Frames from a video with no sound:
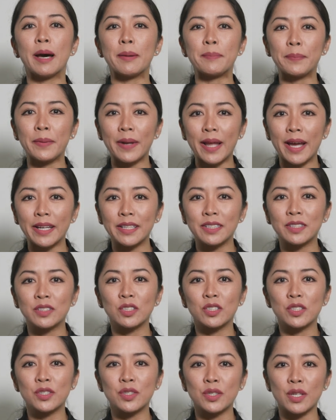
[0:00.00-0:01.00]
apply
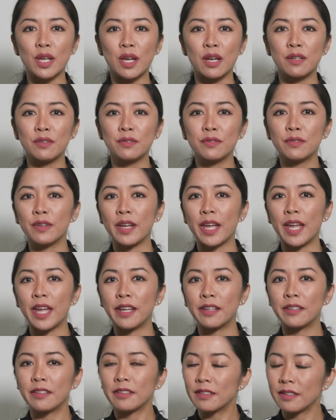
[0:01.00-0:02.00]
to yourself,
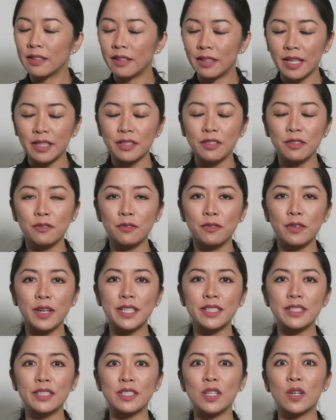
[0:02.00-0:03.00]
and let your
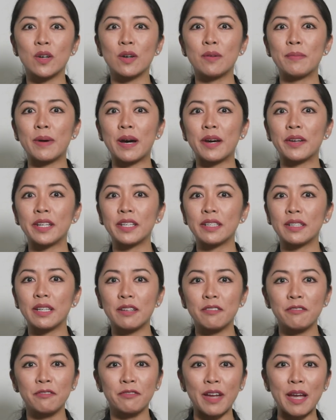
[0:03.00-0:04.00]
friends know about it
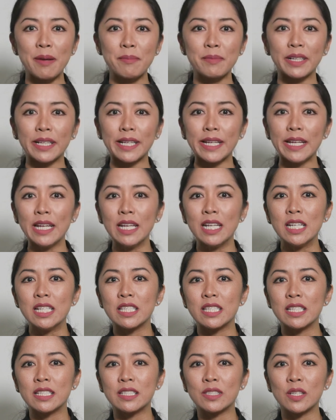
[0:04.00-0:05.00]
and family,
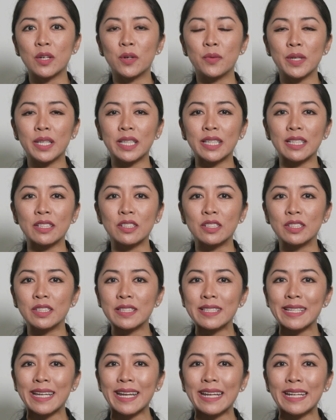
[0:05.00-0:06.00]
just so we can
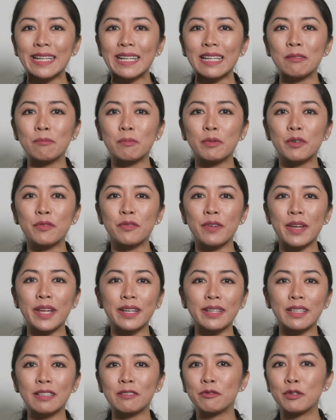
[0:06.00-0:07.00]
contain and
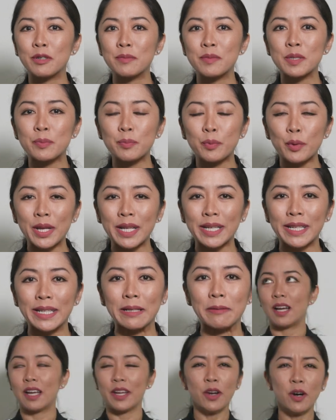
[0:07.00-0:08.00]
prevent it from
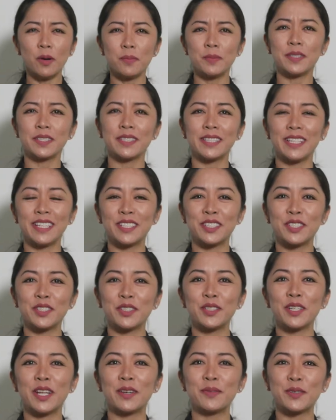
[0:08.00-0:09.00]
spreading. I hope you stay
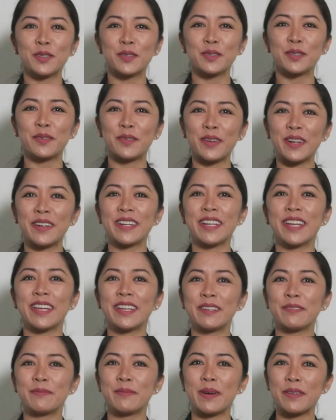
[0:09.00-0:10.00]
tuned up to the very
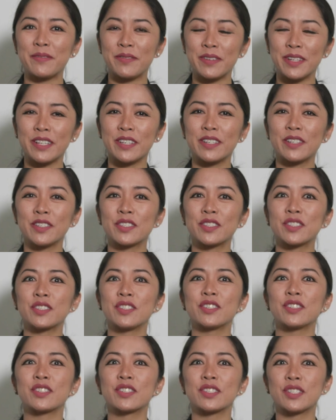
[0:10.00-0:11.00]
end of my video so
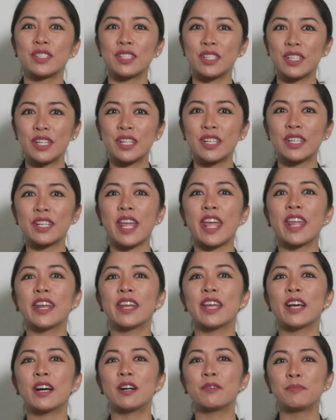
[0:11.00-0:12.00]
you could learn
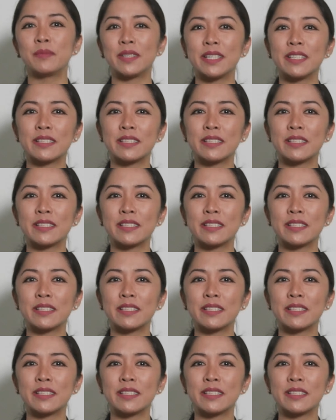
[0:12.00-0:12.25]
and help